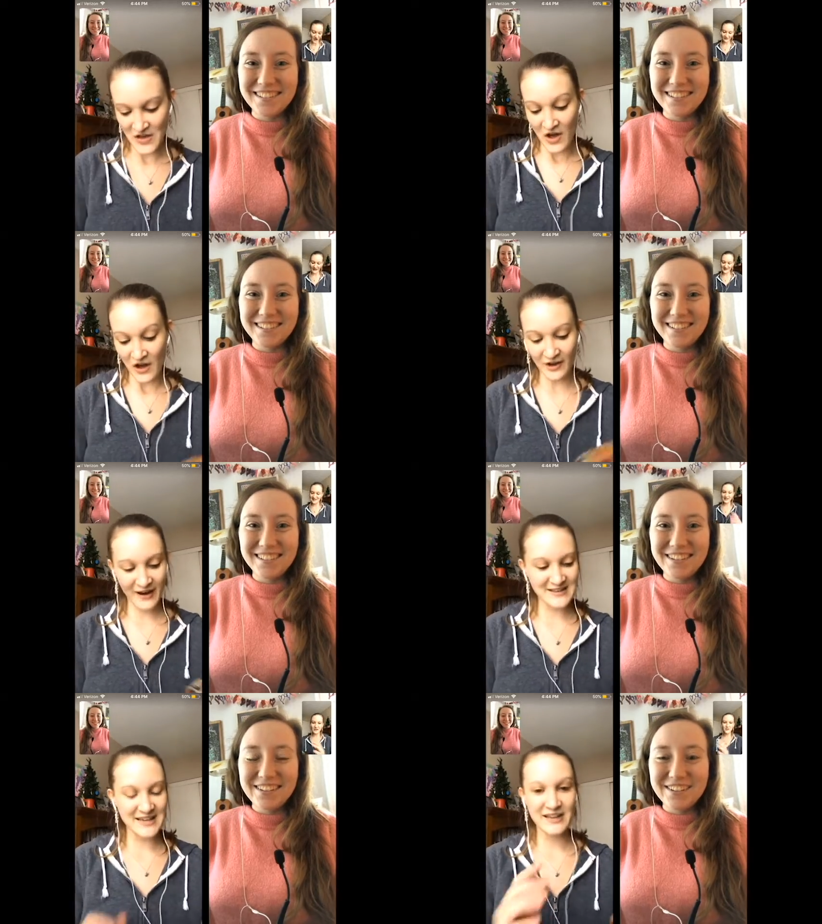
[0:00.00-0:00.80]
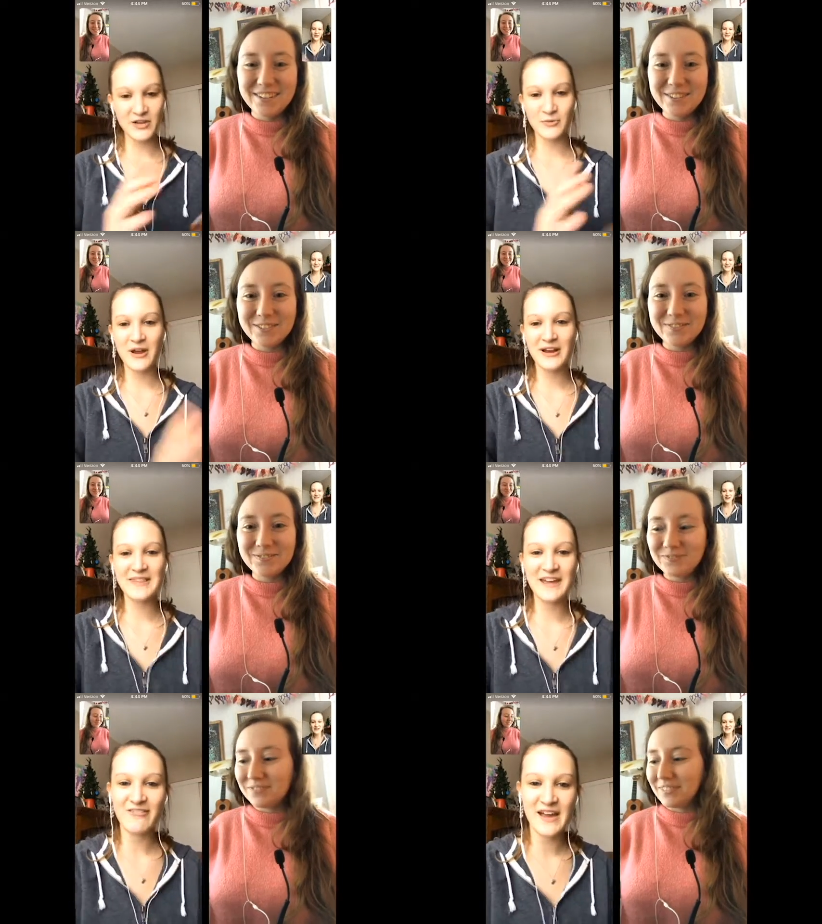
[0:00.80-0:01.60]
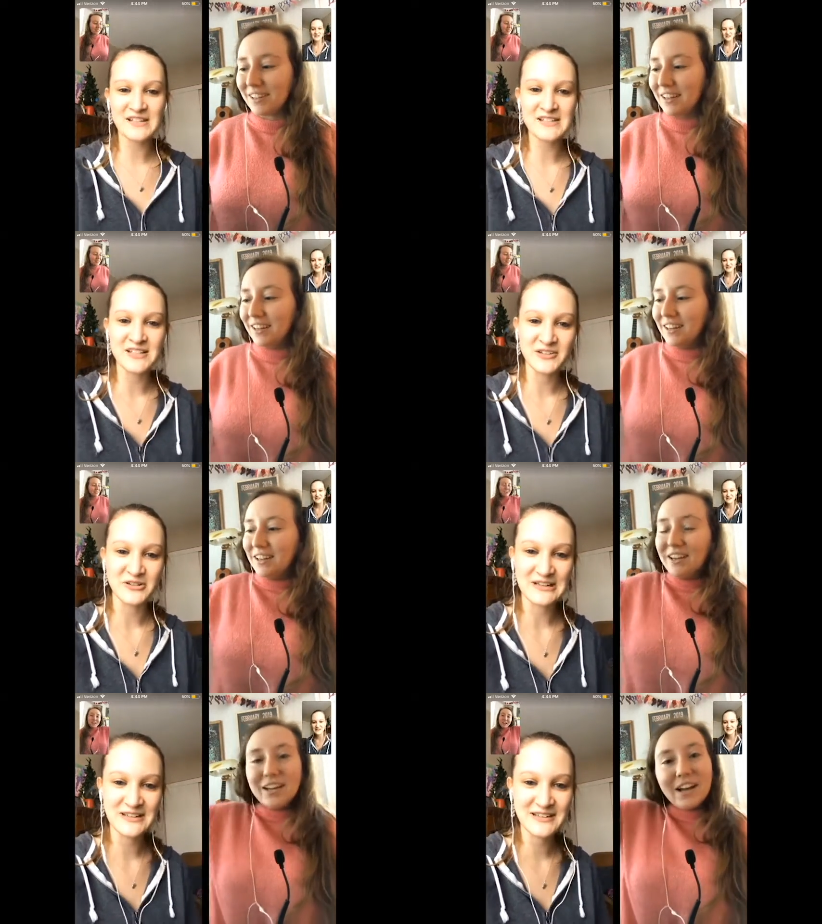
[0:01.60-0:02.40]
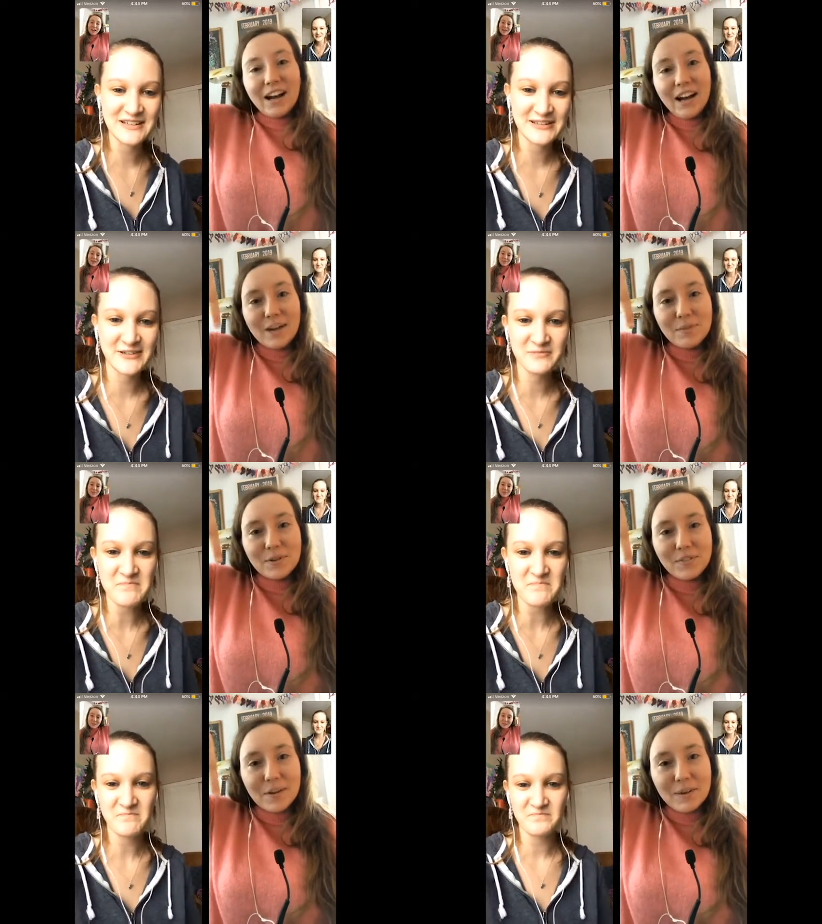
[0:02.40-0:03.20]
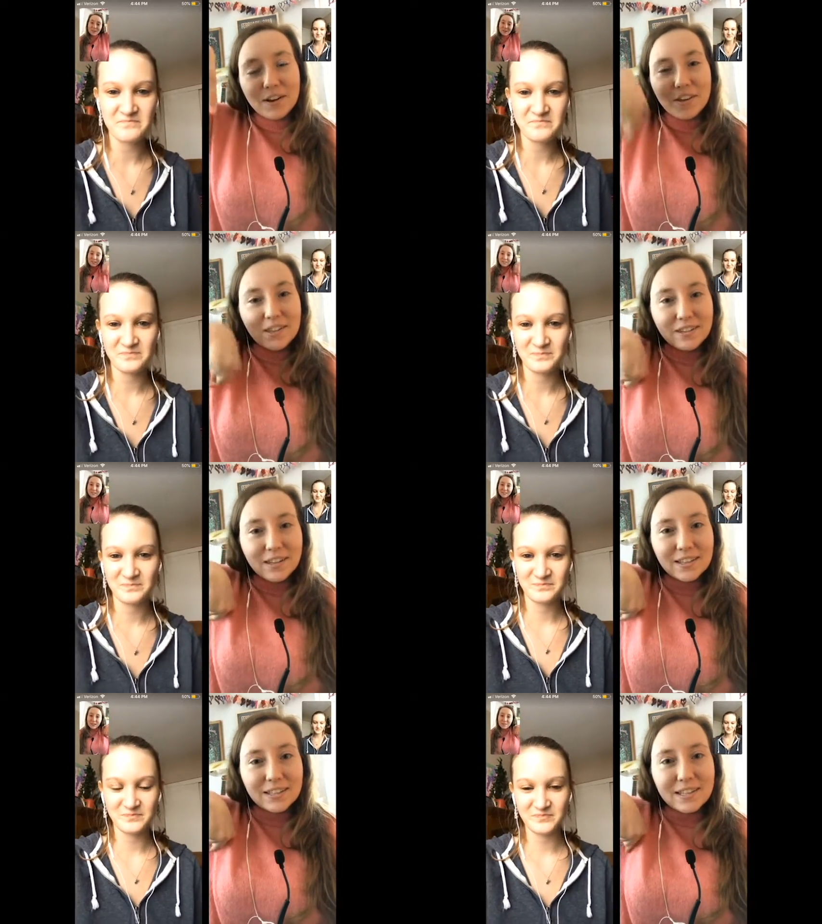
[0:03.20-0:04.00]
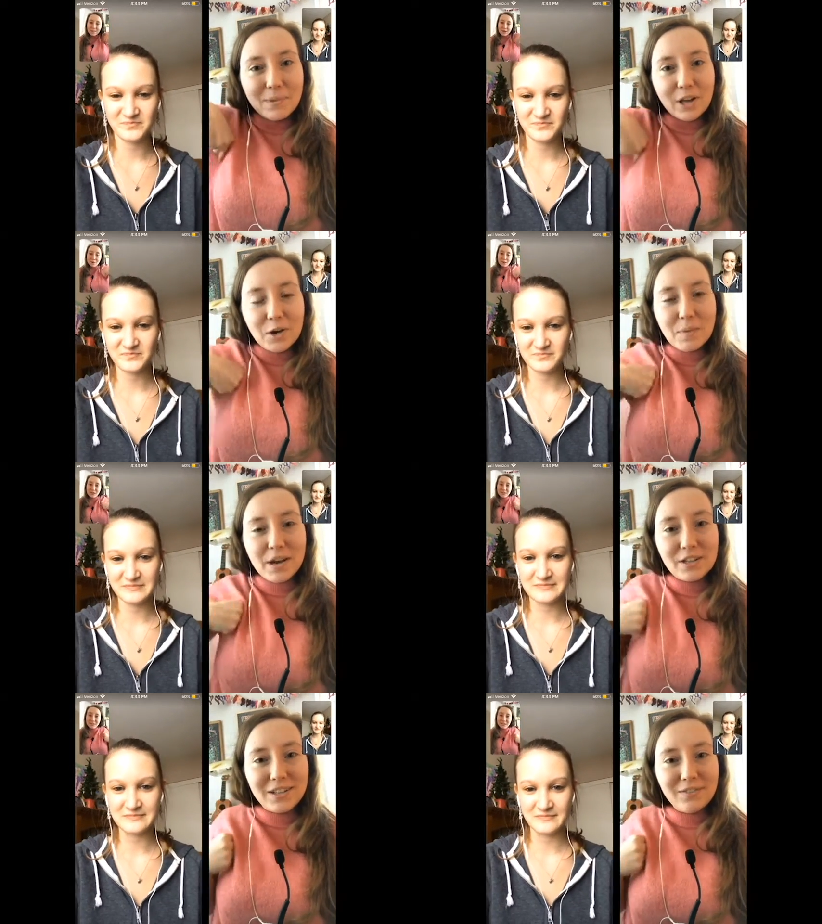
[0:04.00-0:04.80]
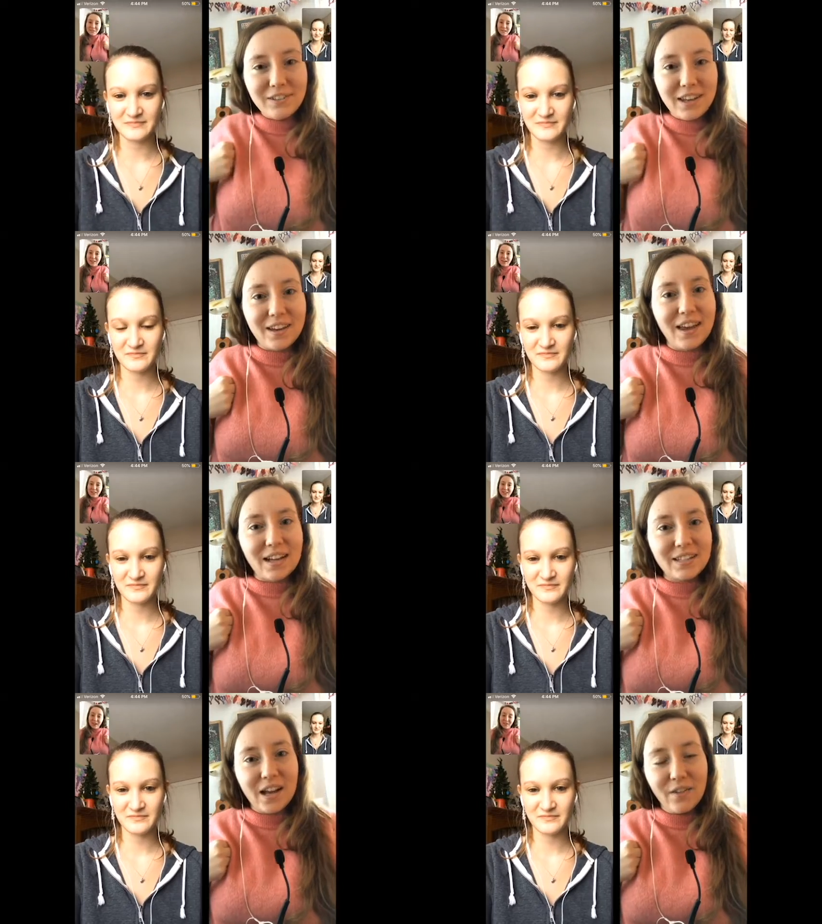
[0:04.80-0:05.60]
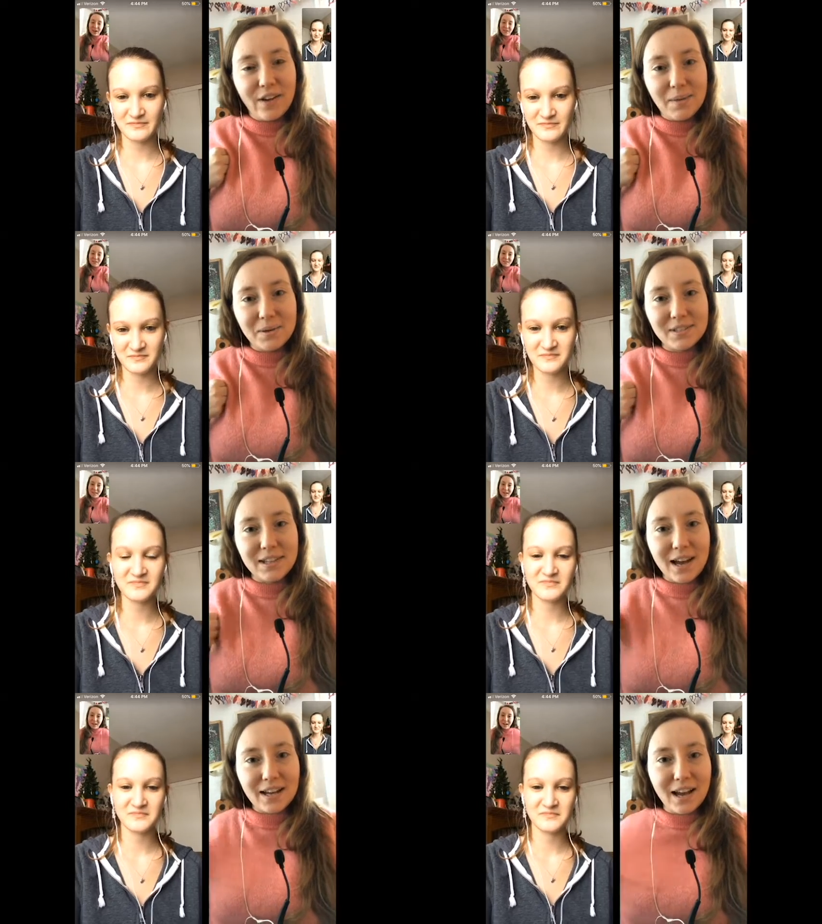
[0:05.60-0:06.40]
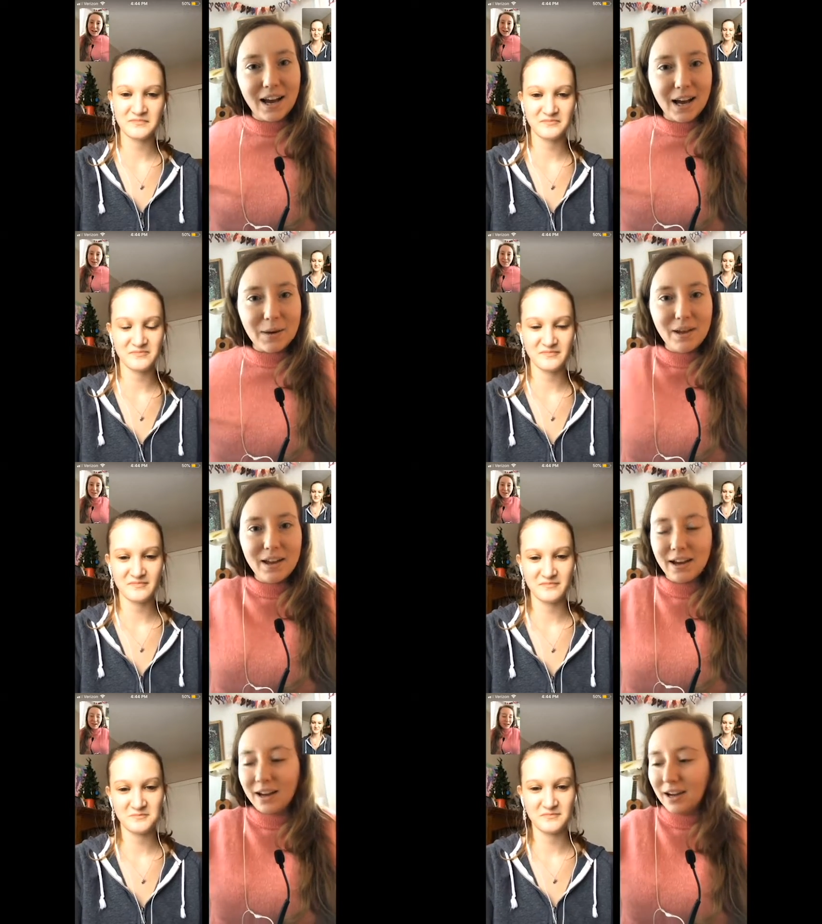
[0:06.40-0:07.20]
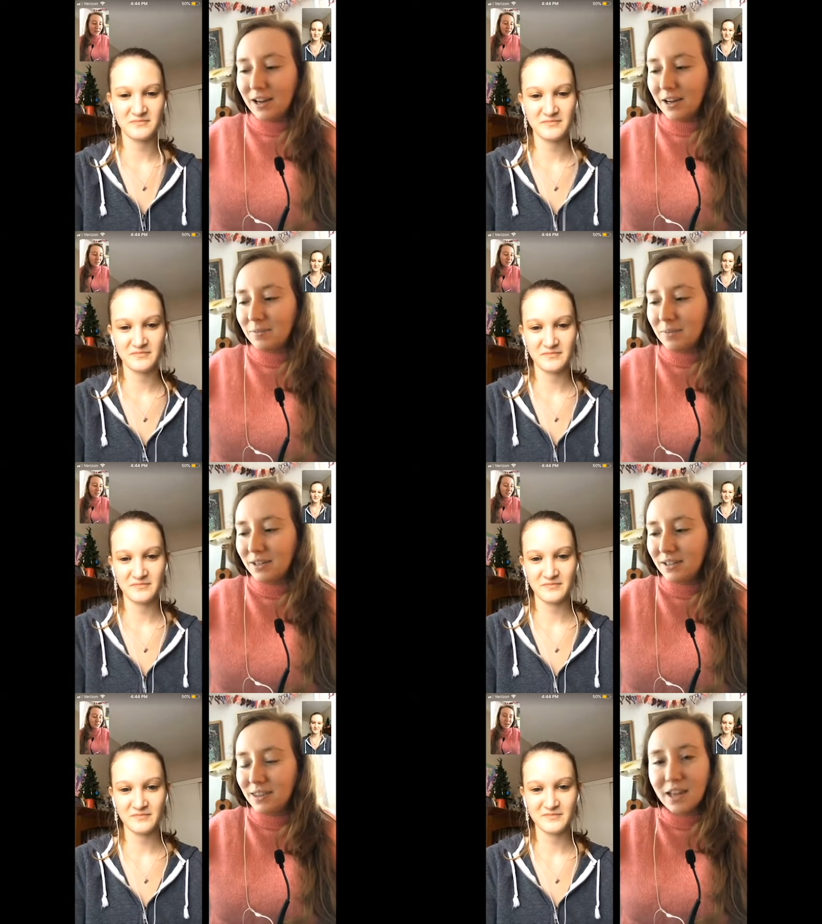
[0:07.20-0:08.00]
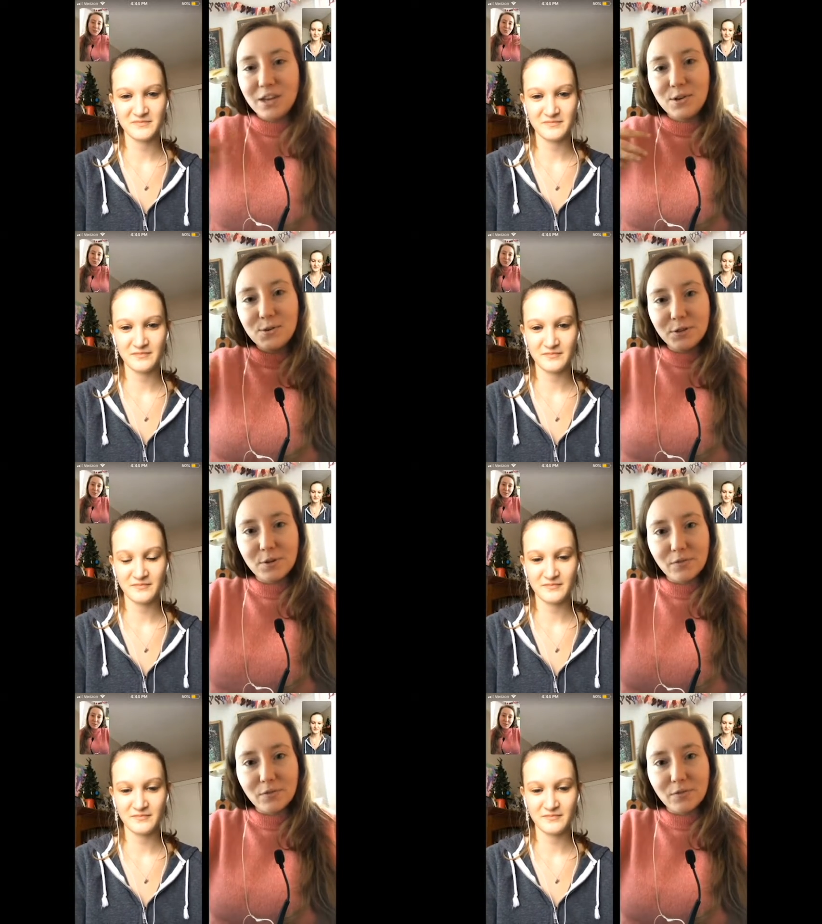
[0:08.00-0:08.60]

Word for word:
Speaker 1: All right, Taylor, where can they find you?
Speaker 2: You can find me at all the links down below, but chiefly at catsockfibers.com. Thank you to